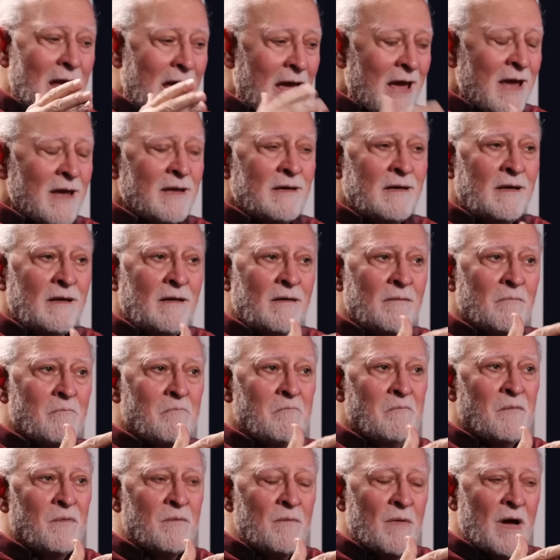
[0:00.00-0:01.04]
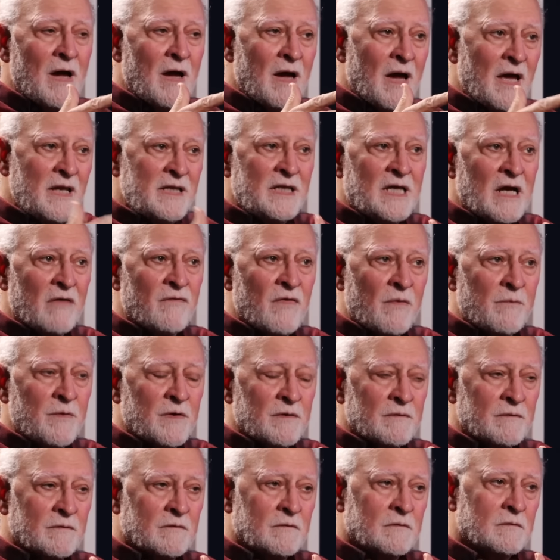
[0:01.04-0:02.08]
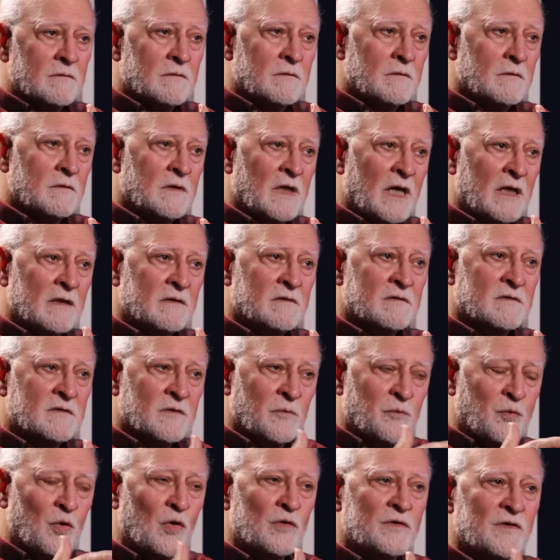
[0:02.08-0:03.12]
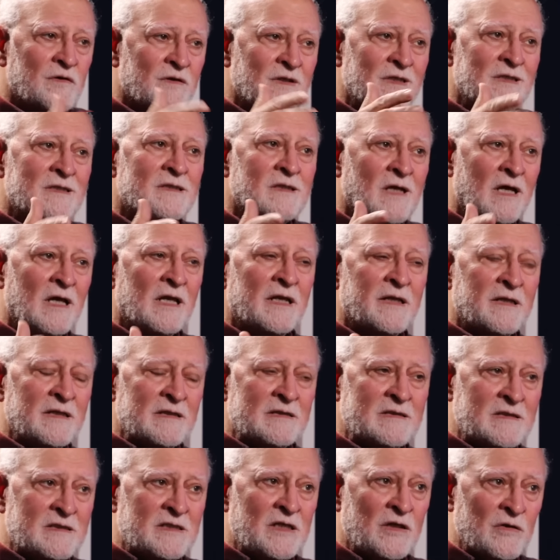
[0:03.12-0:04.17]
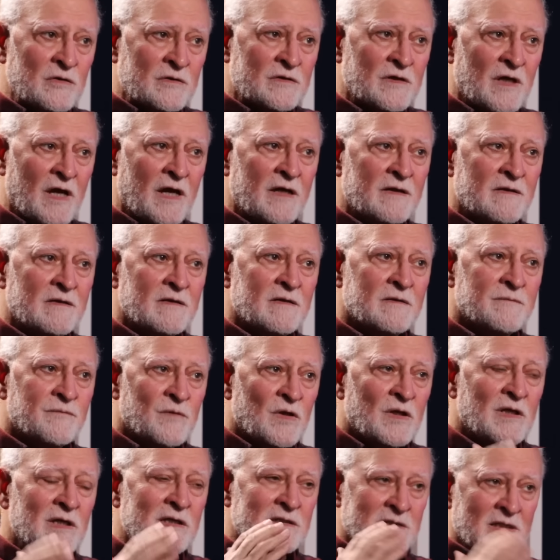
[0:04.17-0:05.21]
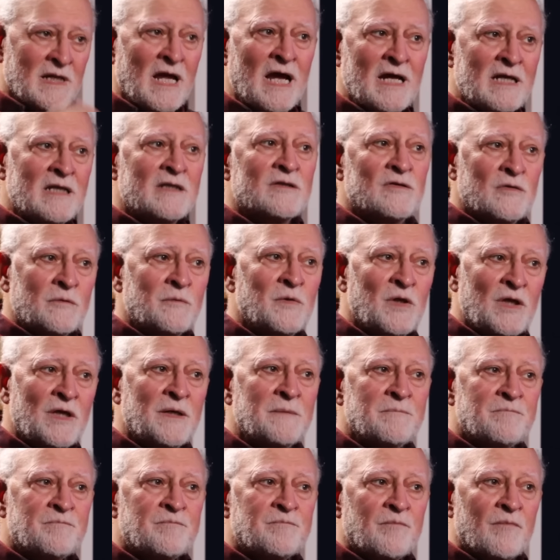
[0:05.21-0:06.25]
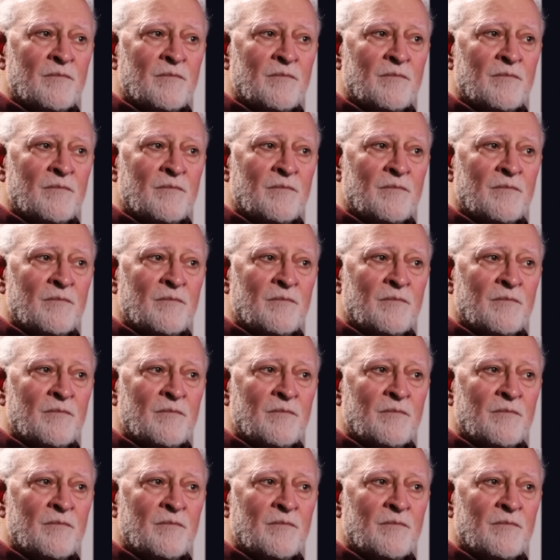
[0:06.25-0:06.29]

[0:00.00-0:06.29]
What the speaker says: Any government that supported Israel in its genocide is likely to be